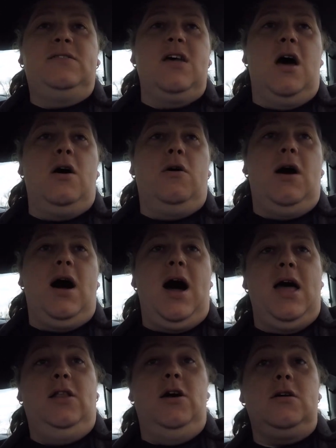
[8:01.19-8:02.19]
So
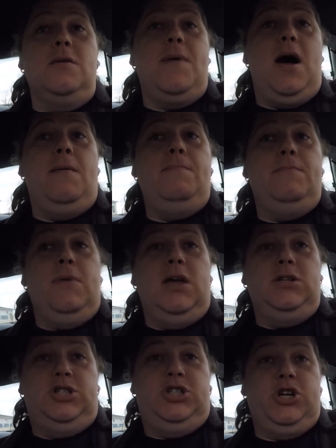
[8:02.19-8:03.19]
I look them up,
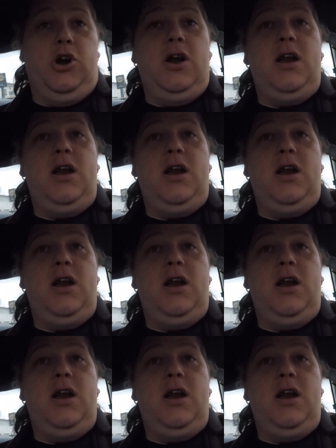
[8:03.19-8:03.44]
and sure